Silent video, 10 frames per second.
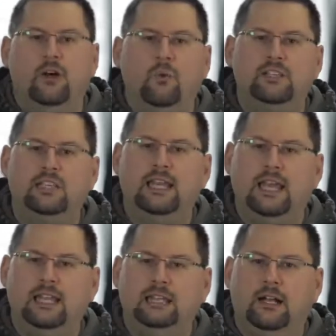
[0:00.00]
Once you
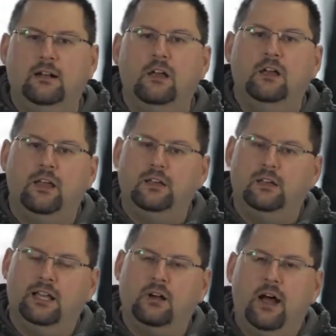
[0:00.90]
get in there and
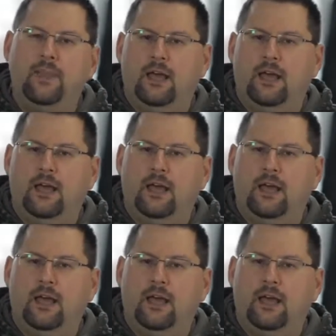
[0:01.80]
click on